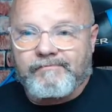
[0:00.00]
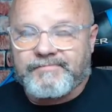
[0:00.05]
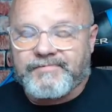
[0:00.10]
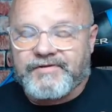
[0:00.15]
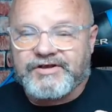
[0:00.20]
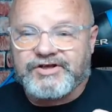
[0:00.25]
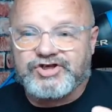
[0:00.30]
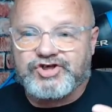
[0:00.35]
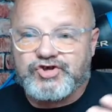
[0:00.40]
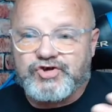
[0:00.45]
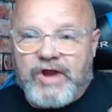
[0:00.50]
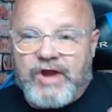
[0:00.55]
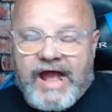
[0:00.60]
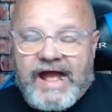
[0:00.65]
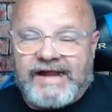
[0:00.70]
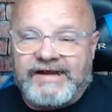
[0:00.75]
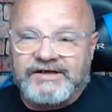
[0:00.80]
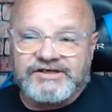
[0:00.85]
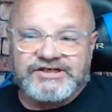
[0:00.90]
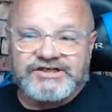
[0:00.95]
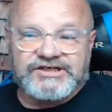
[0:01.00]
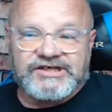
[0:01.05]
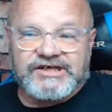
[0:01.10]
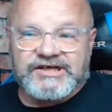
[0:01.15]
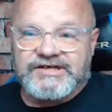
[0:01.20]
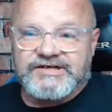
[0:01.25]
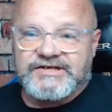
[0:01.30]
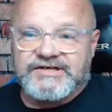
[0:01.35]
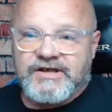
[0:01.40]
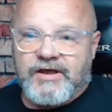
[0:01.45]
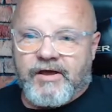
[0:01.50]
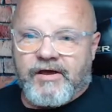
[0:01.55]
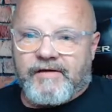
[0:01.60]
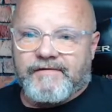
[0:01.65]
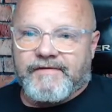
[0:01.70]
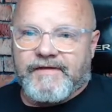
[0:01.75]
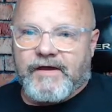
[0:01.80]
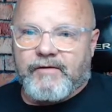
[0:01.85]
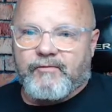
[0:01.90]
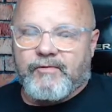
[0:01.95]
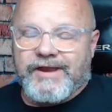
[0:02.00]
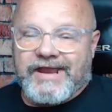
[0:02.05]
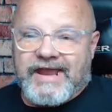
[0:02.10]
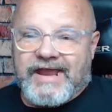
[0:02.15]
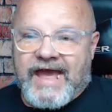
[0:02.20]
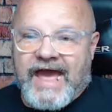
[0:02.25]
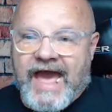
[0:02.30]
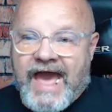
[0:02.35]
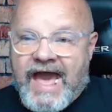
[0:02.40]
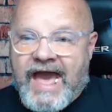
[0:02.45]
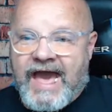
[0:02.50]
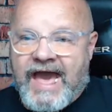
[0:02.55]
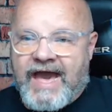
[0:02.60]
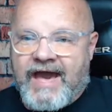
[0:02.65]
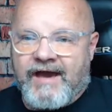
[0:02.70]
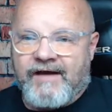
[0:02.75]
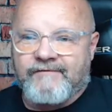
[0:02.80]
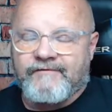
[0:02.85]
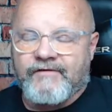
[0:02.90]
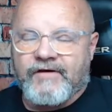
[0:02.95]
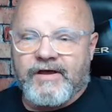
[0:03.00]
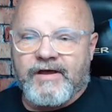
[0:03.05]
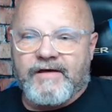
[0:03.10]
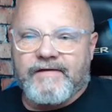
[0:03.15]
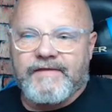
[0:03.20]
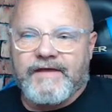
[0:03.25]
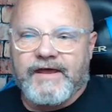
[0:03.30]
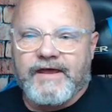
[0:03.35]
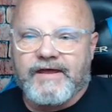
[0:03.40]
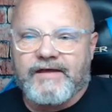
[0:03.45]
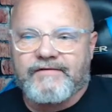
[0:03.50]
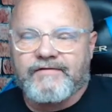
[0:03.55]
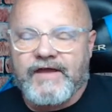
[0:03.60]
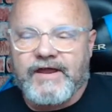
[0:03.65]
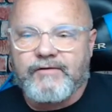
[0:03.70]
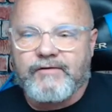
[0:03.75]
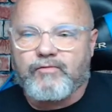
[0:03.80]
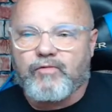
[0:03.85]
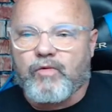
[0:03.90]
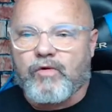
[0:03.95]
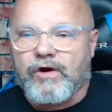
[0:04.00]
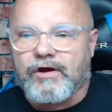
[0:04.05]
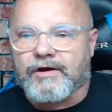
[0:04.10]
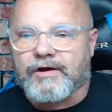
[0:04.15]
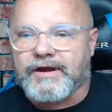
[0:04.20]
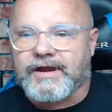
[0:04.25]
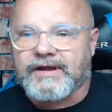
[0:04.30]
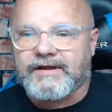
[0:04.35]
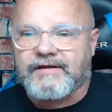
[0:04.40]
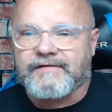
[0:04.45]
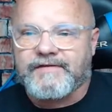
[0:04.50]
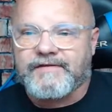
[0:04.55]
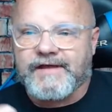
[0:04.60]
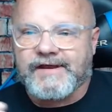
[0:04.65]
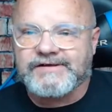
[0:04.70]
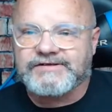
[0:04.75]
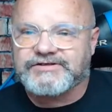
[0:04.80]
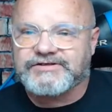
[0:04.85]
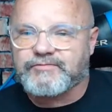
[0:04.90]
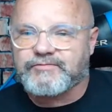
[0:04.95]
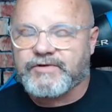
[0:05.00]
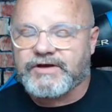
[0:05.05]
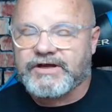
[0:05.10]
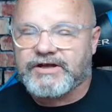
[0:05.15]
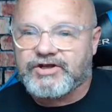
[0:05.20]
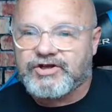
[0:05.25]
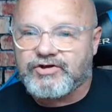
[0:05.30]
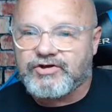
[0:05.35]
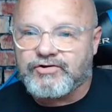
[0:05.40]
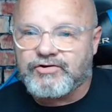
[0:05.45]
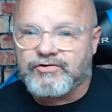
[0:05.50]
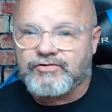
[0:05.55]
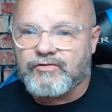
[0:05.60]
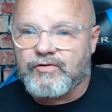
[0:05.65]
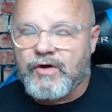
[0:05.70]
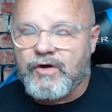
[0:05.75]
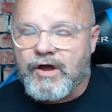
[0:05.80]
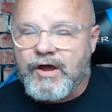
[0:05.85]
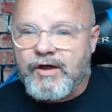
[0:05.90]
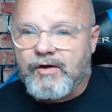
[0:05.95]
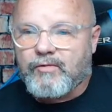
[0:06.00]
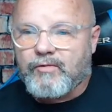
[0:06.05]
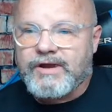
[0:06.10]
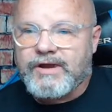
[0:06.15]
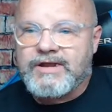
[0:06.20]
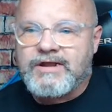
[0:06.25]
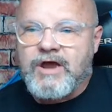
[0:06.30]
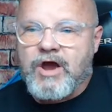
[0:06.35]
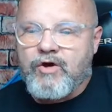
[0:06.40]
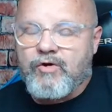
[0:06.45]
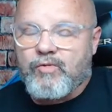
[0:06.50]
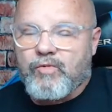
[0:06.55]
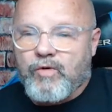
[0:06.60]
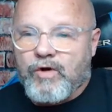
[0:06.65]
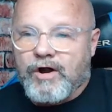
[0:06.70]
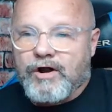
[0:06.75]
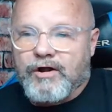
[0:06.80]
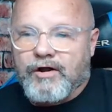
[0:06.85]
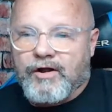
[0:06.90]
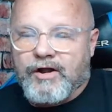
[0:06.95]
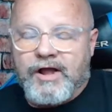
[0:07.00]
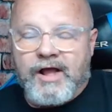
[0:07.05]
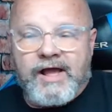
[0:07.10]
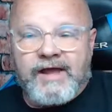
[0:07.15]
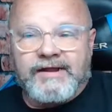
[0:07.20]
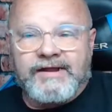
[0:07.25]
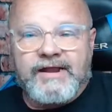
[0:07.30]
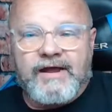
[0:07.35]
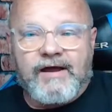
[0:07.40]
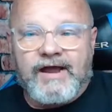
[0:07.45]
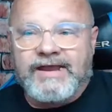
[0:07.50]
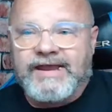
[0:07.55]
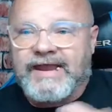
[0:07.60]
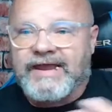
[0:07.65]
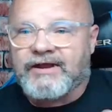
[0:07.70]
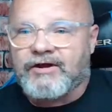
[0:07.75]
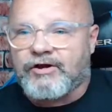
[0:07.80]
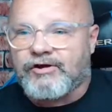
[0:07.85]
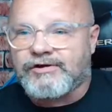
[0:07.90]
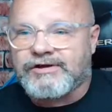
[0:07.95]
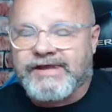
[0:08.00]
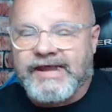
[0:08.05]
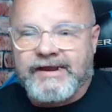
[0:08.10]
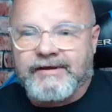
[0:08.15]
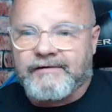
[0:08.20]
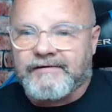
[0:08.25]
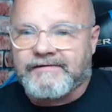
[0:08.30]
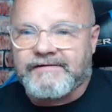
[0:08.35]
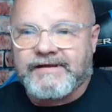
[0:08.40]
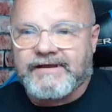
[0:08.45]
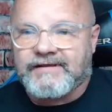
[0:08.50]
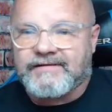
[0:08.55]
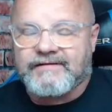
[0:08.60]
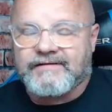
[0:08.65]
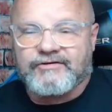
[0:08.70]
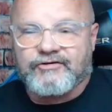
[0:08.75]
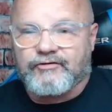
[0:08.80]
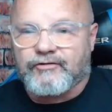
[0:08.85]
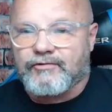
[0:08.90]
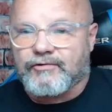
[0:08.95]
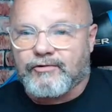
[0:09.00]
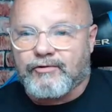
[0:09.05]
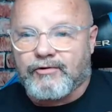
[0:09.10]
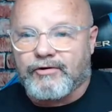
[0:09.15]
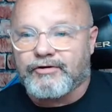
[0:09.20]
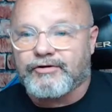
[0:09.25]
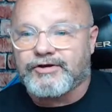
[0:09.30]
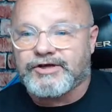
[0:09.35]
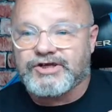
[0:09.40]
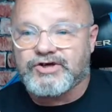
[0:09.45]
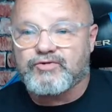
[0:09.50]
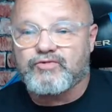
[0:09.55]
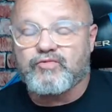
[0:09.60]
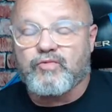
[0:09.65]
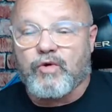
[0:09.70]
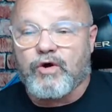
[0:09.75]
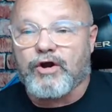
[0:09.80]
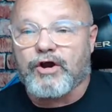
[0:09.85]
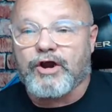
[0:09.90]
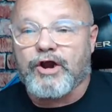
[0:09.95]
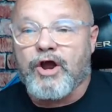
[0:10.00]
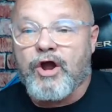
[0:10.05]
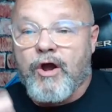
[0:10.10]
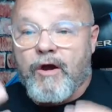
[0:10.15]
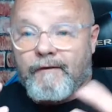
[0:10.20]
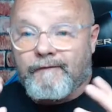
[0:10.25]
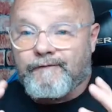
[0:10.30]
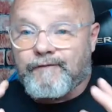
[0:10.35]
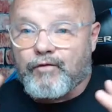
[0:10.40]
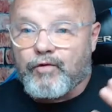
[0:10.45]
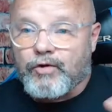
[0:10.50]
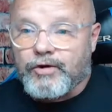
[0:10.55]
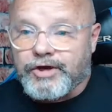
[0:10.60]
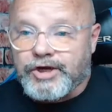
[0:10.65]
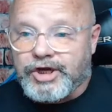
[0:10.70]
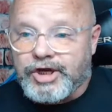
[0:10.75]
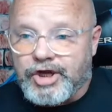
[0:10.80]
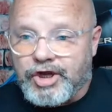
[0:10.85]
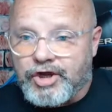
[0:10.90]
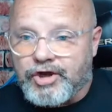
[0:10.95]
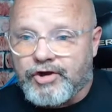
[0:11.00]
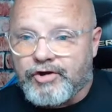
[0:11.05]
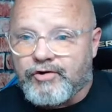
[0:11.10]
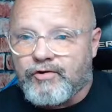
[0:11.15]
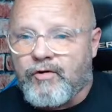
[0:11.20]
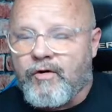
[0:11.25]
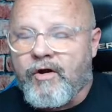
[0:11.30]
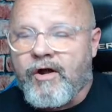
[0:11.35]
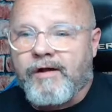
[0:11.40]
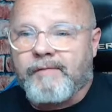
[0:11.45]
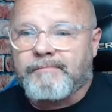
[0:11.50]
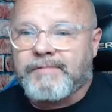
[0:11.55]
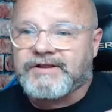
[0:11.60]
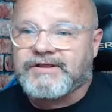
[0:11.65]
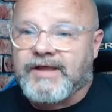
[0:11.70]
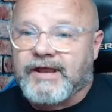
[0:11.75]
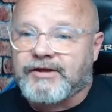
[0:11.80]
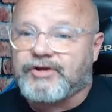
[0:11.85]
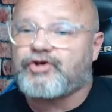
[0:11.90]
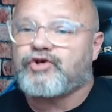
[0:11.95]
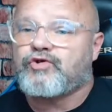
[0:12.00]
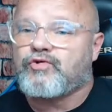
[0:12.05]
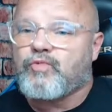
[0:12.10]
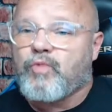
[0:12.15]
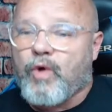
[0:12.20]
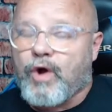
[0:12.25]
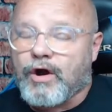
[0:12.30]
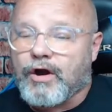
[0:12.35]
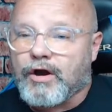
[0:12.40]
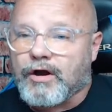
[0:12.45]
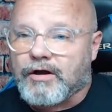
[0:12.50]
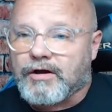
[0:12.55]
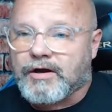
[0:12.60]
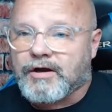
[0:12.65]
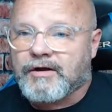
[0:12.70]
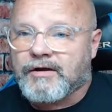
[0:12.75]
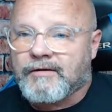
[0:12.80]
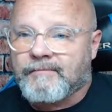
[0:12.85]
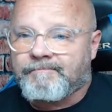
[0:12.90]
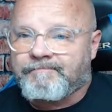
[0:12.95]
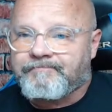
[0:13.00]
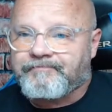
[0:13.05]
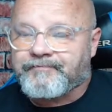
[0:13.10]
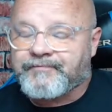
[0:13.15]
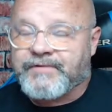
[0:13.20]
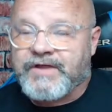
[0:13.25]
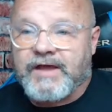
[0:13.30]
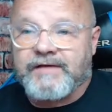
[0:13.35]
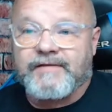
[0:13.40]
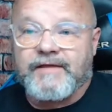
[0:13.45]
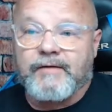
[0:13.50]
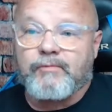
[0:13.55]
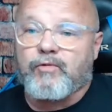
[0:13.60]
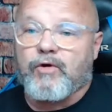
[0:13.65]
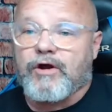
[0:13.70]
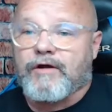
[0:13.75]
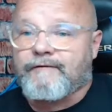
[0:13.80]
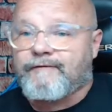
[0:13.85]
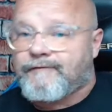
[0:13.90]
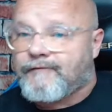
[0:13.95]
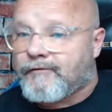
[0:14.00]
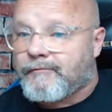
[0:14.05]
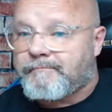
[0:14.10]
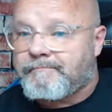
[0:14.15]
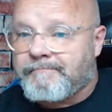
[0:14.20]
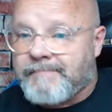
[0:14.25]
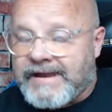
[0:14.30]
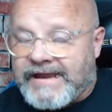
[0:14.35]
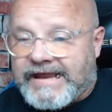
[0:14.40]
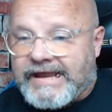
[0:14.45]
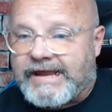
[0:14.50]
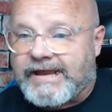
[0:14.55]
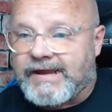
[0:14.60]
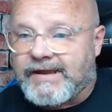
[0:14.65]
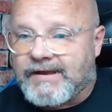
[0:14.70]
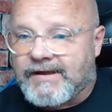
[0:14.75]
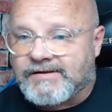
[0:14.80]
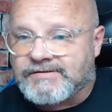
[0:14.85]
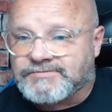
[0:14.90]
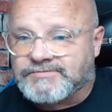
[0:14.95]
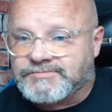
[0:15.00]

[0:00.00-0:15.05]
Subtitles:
the strategies that we have, they work, and the things that we do, we know work. Now, I can't guarantee that they're going to work for you, but they do work. Okay, they work for me,